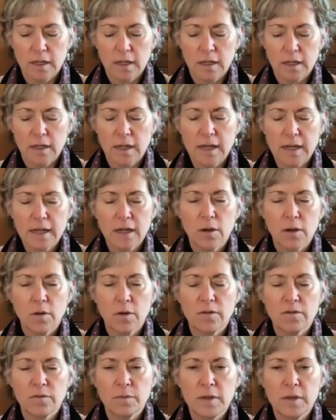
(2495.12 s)
let go
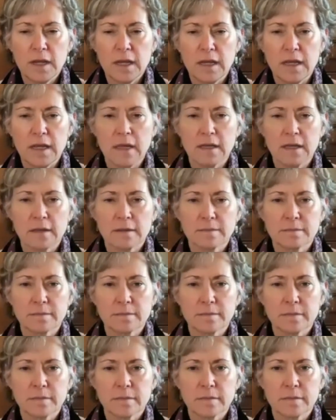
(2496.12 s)
of me
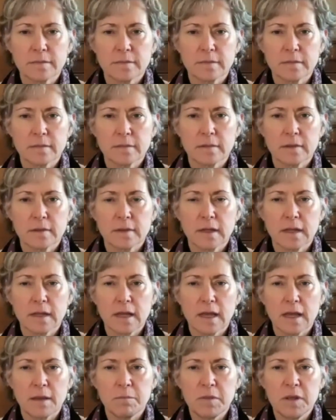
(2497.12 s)

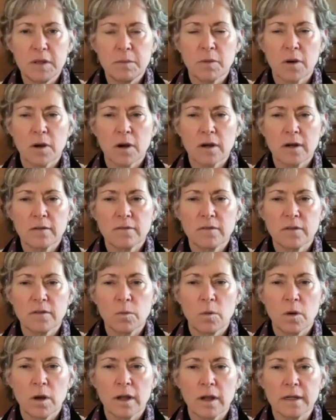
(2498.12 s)
and be part of the
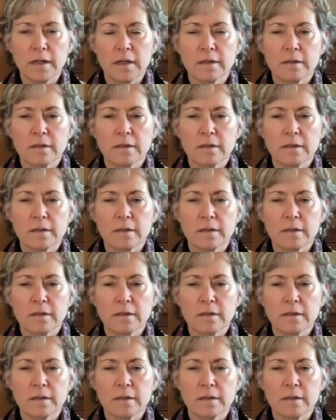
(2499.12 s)
one?